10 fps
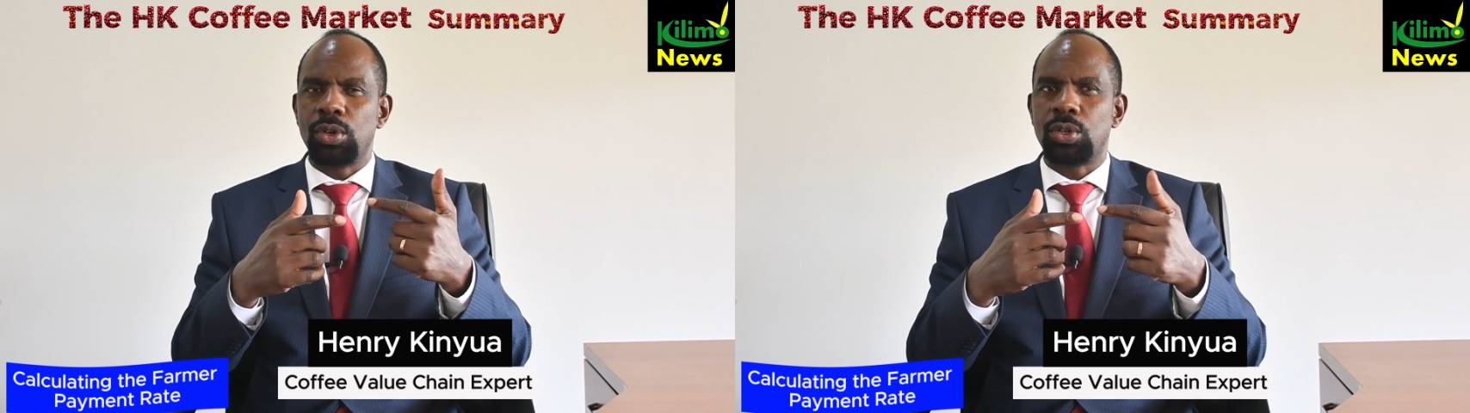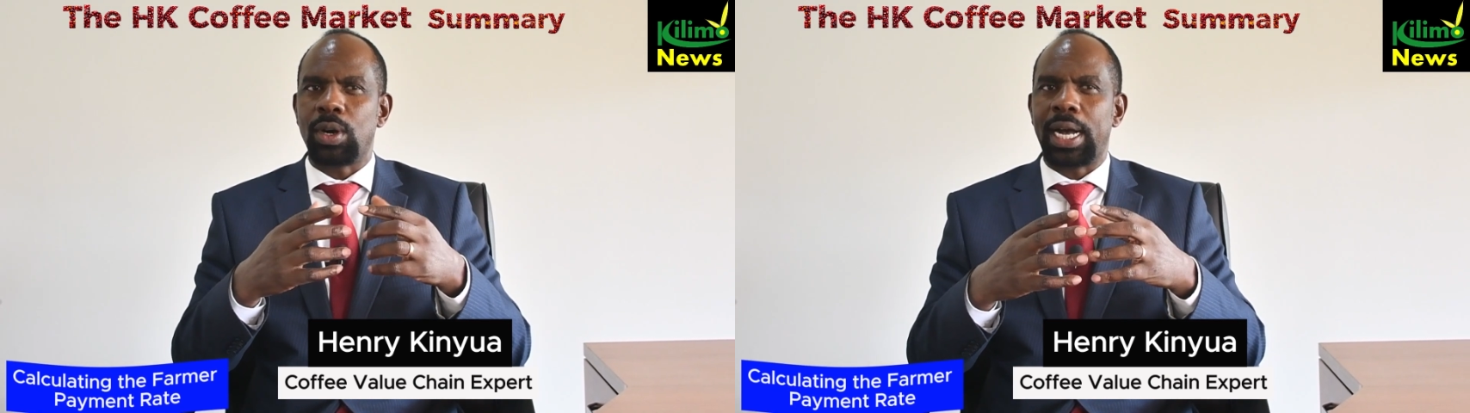
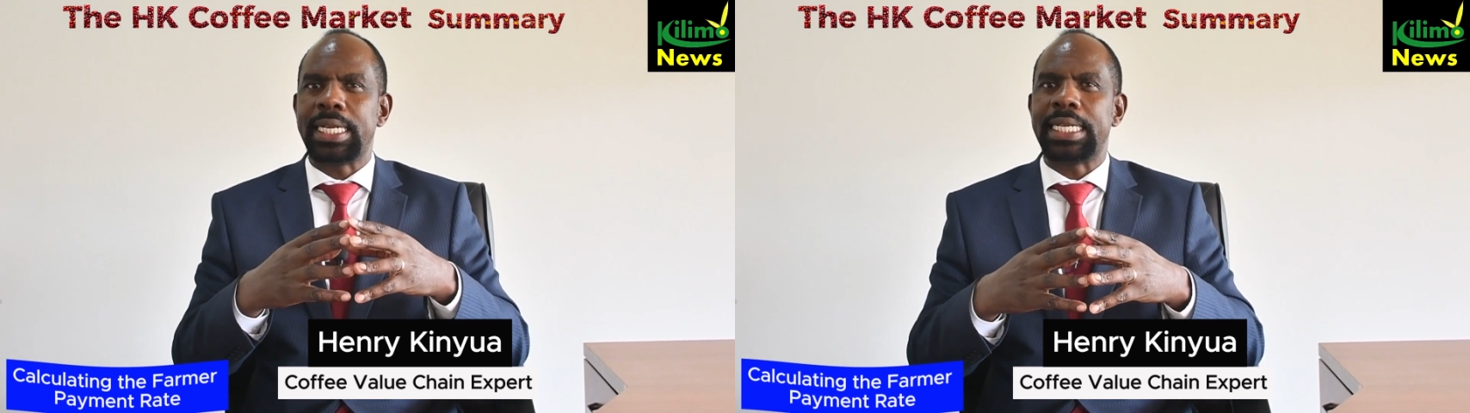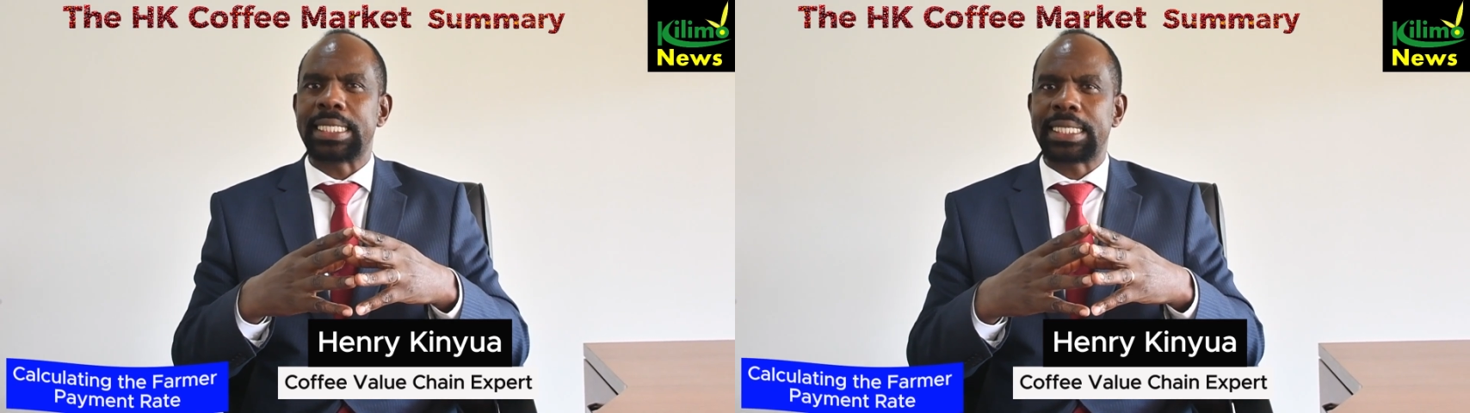to
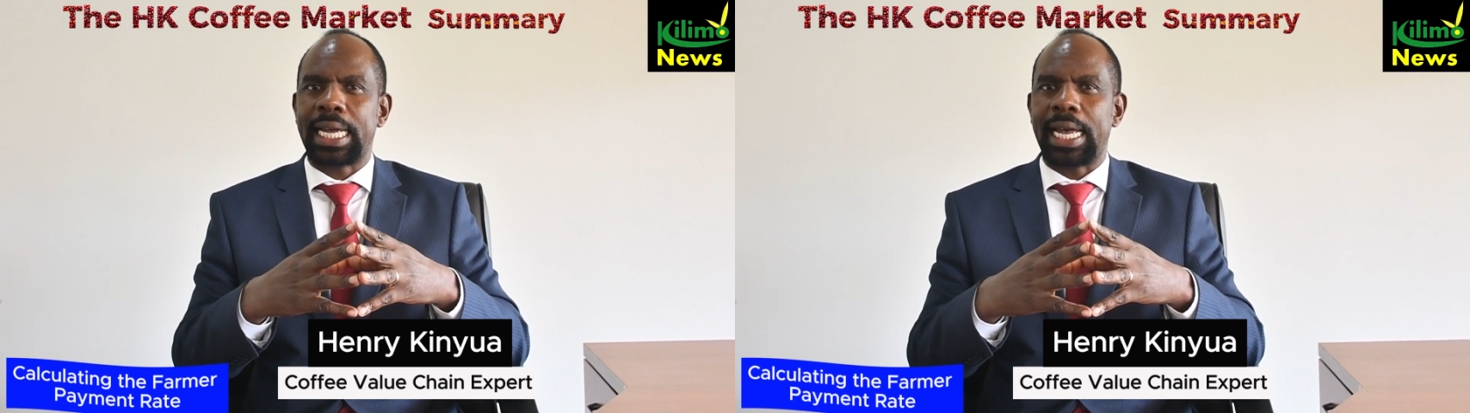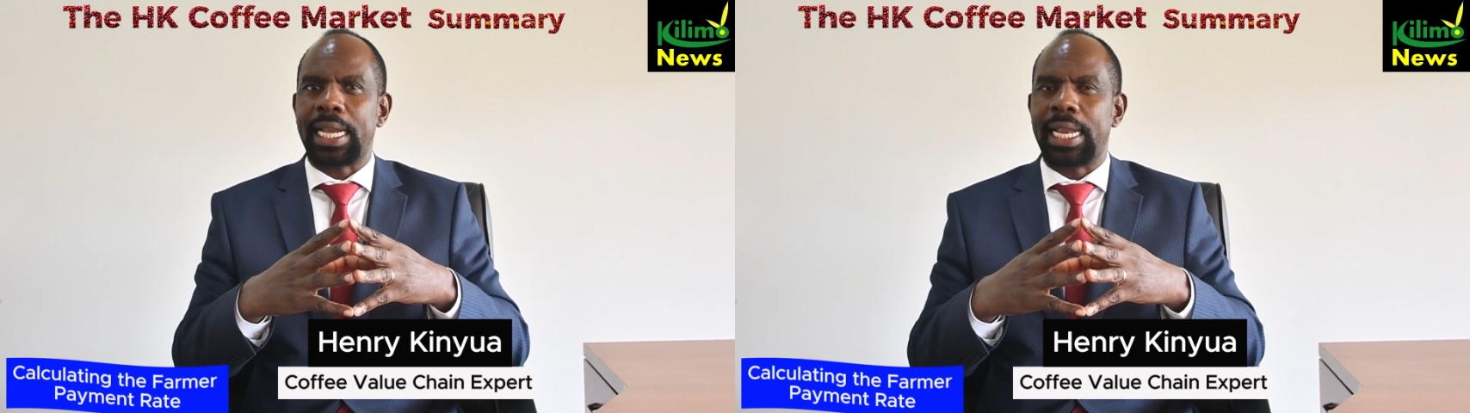
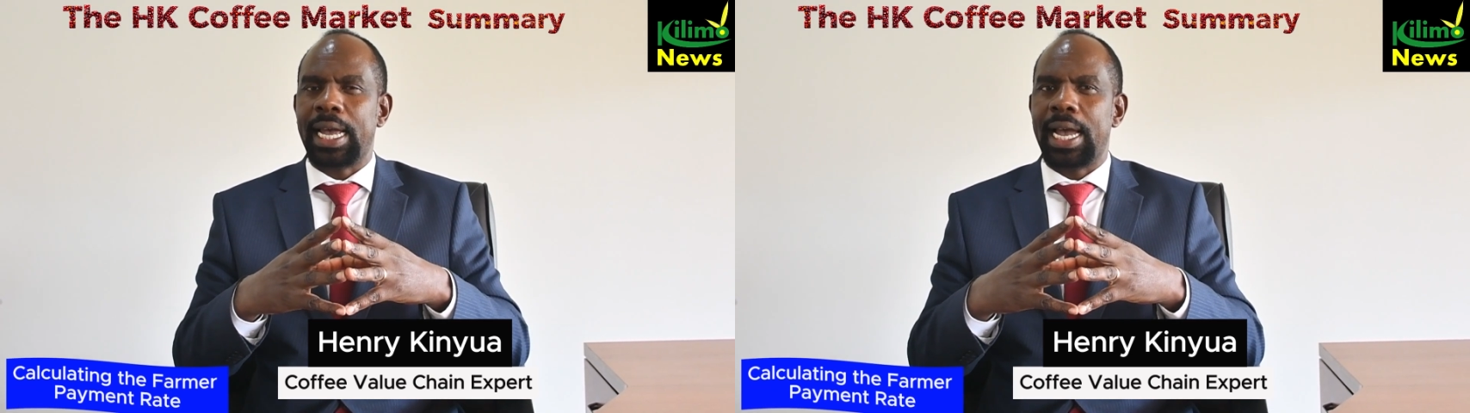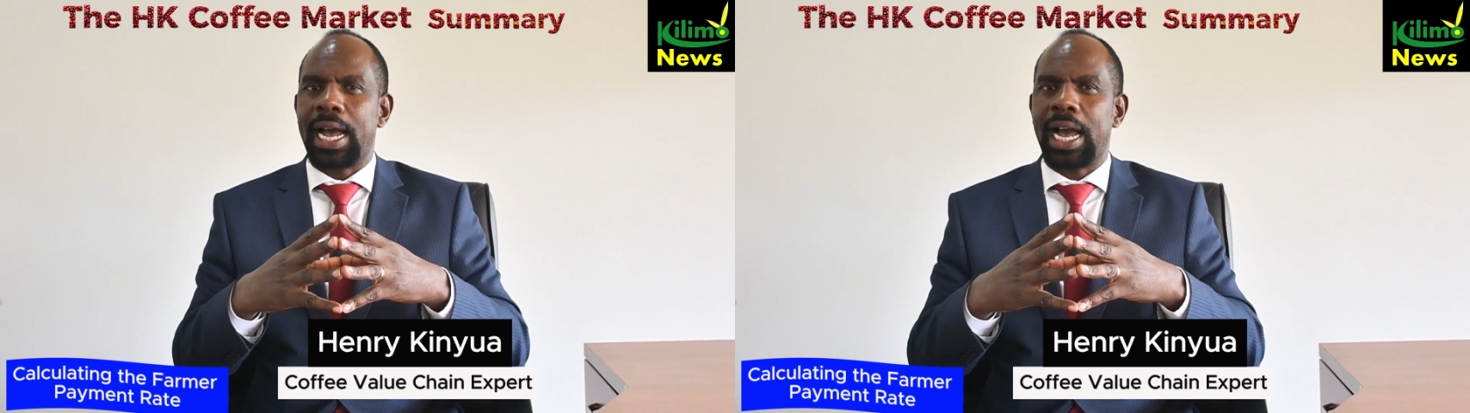understand
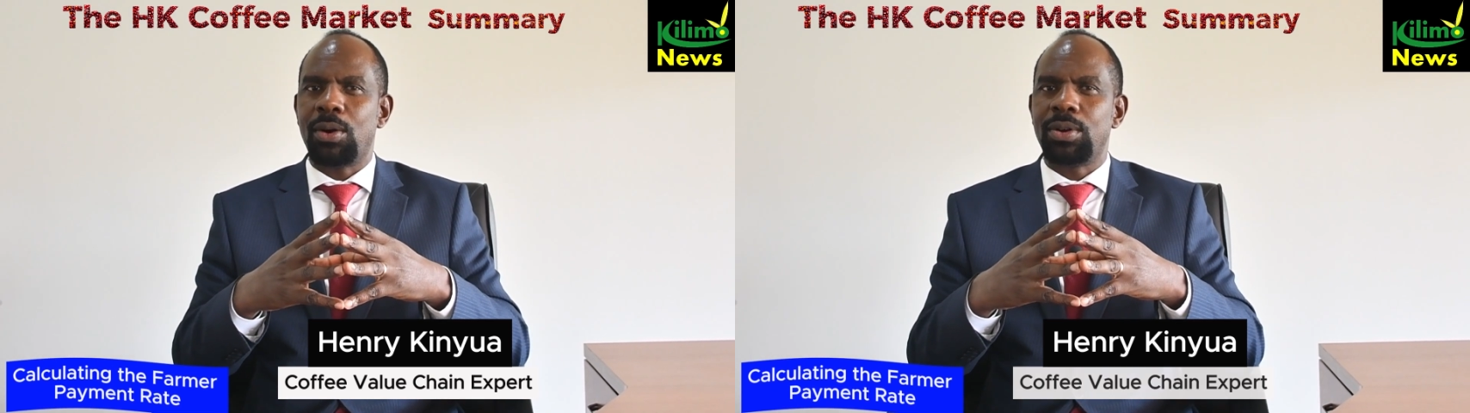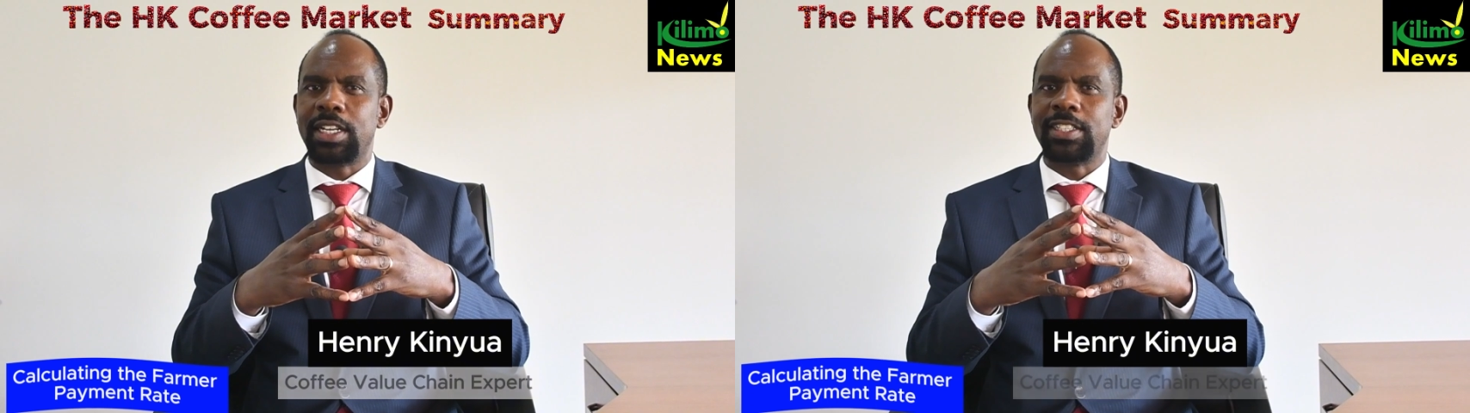how does